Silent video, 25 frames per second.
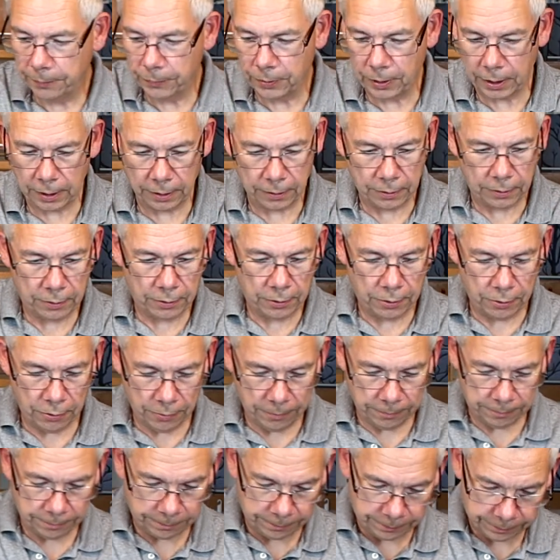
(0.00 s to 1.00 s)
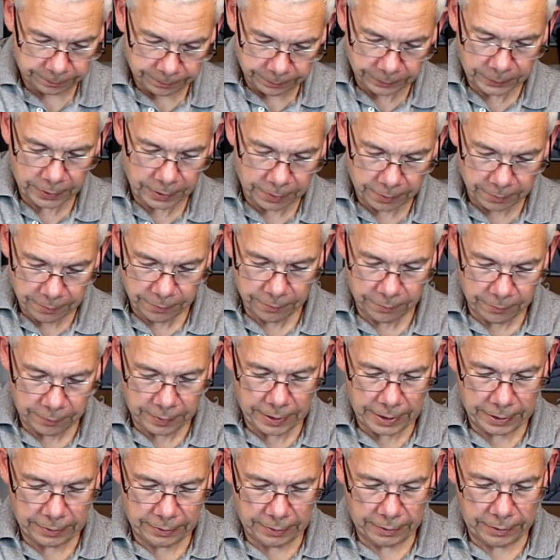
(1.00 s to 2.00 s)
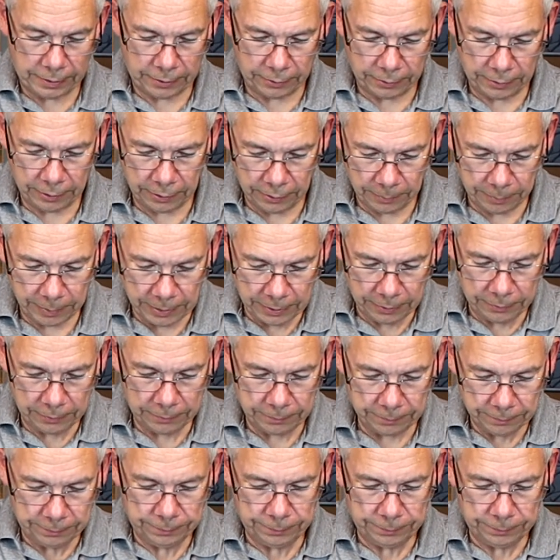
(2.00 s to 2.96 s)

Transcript: Take the dough, flatten it out a little bit,